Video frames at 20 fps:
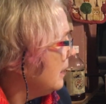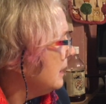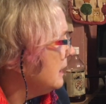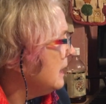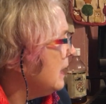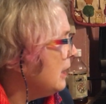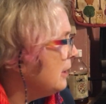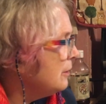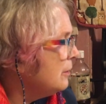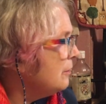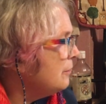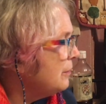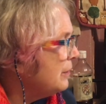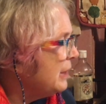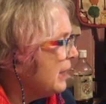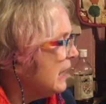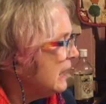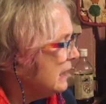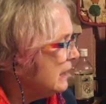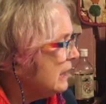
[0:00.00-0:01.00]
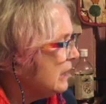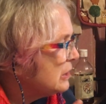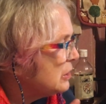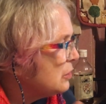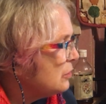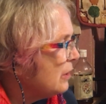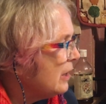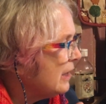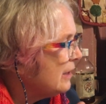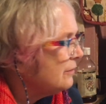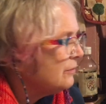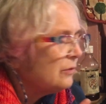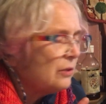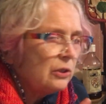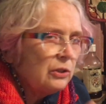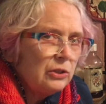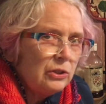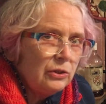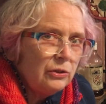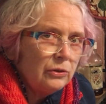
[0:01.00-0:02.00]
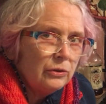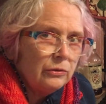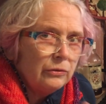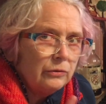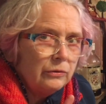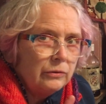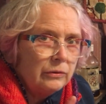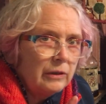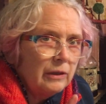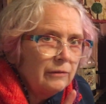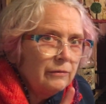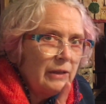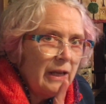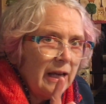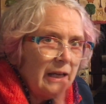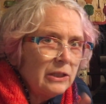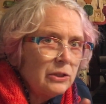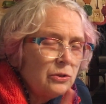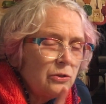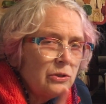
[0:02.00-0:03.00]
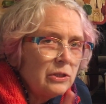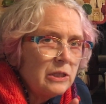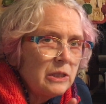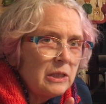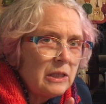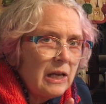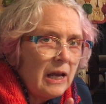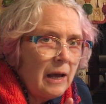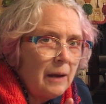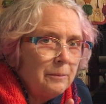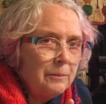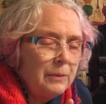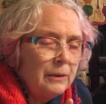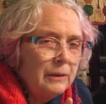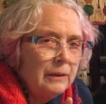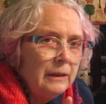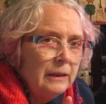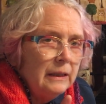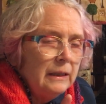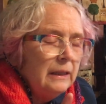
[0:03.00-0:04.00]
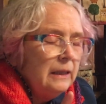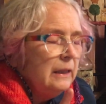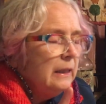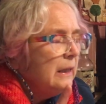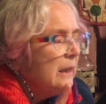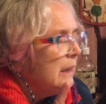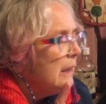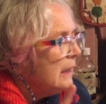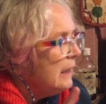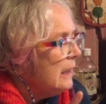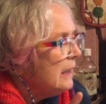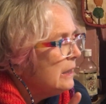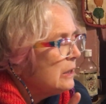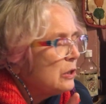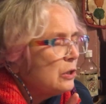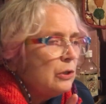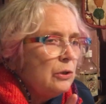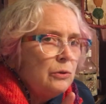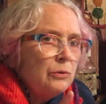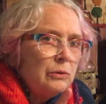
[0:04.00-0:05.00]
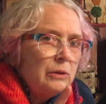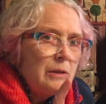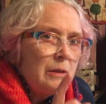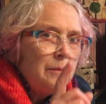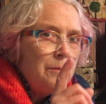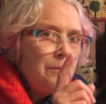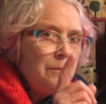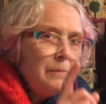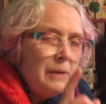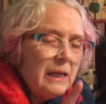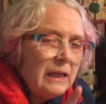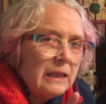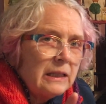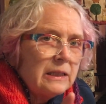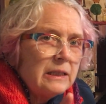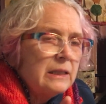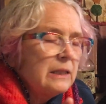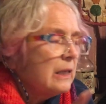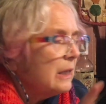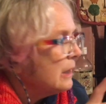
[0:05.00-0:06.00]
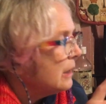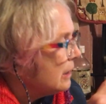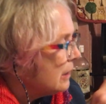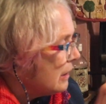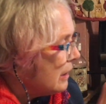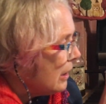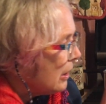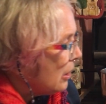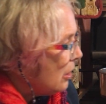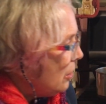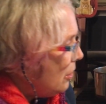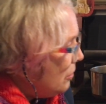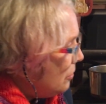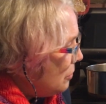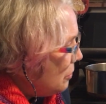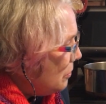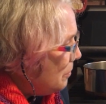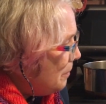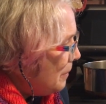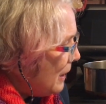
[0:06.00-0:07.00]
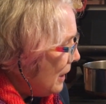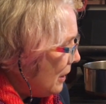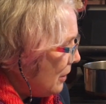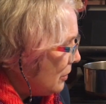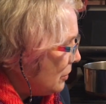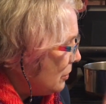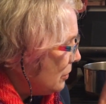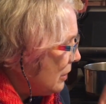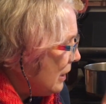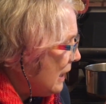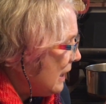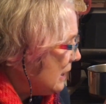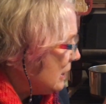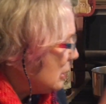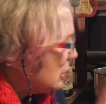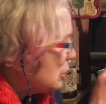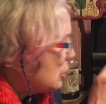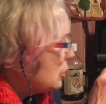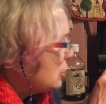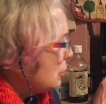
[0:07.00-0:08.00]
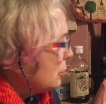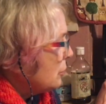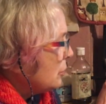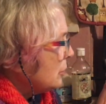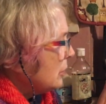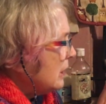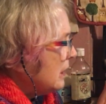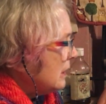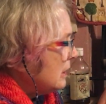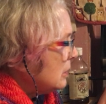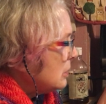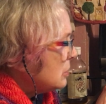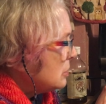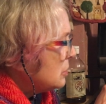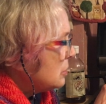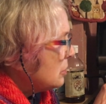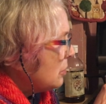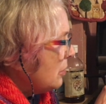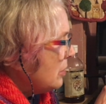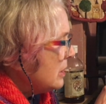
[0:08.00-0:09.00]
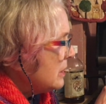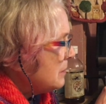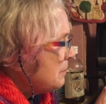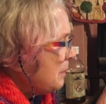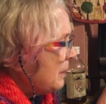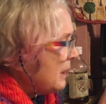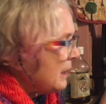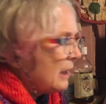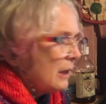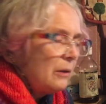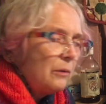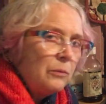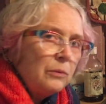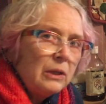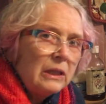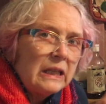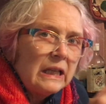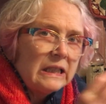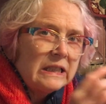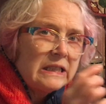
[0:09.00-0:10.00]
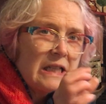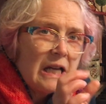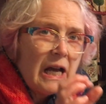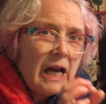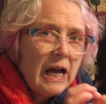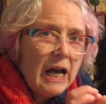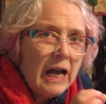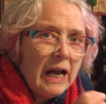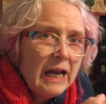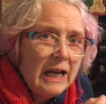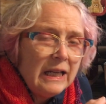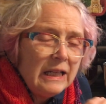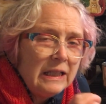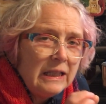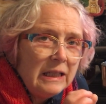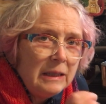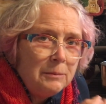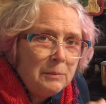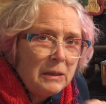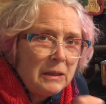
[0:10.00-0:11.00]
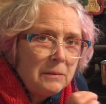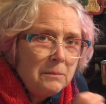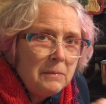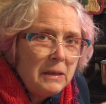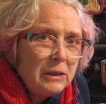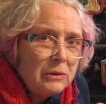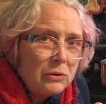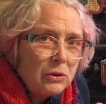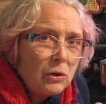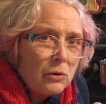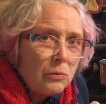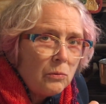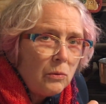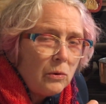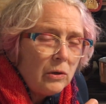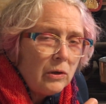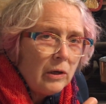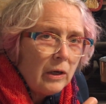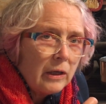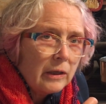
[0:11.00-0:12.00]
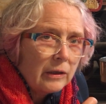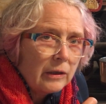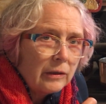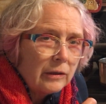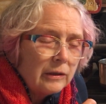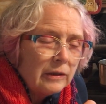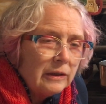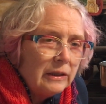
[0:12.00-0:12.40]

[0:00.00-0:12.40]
Now the thing that you have to do, the extra step, is you mix the cocoa powder and the sugar in the saucepan with a tiny bit of milk or water.